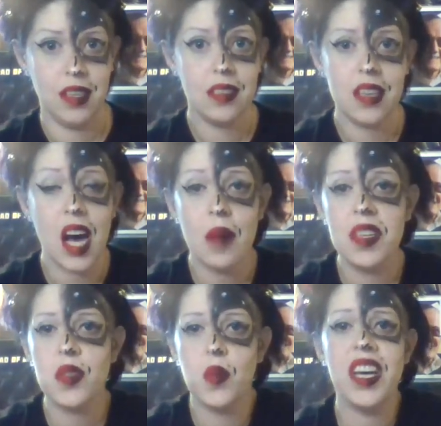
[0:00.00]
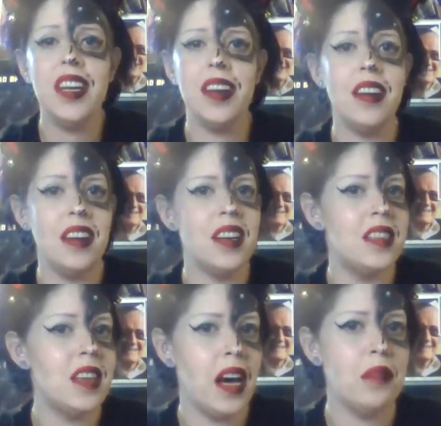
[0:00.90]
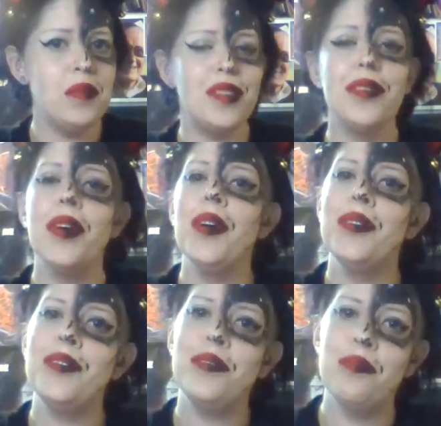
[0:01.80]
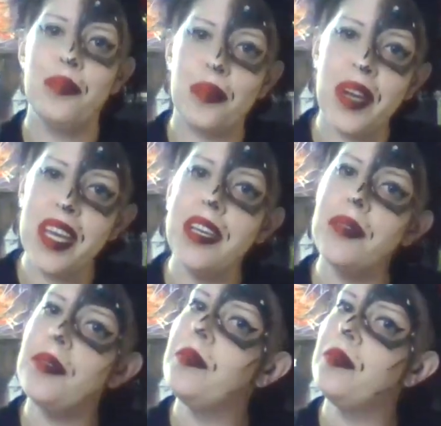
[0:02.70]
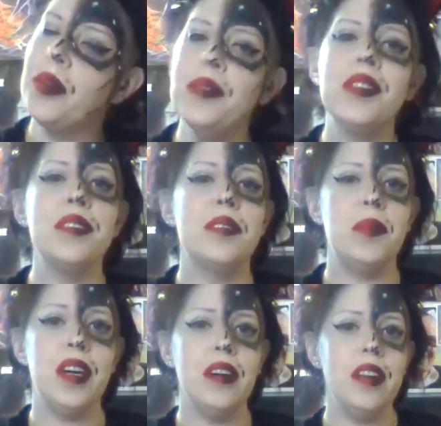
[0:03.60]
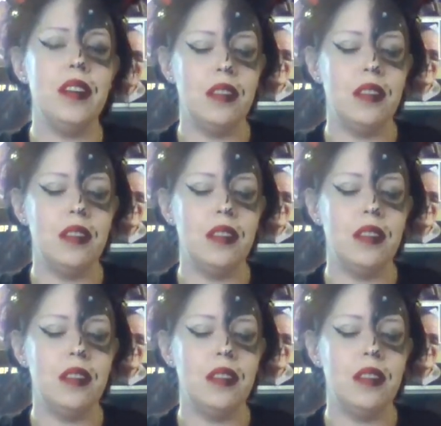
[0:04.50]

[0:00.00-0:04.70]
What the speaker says: Thomas Wayne, in an attempt to break Bruce's spirit,